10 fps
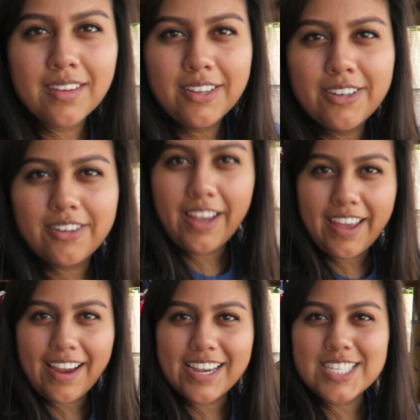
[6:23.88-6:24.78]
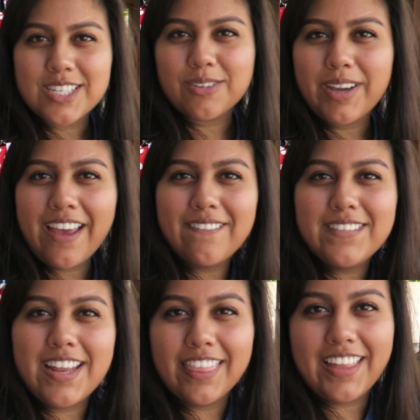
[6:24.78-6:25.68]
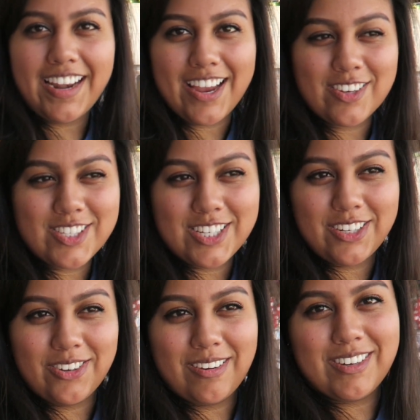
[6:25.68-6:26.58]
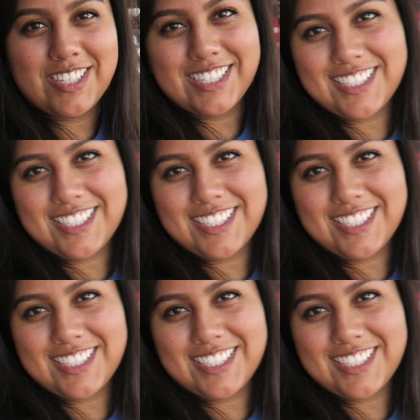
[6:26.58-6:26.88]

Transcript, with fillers: Okay guys, so we have nothing else to do and we're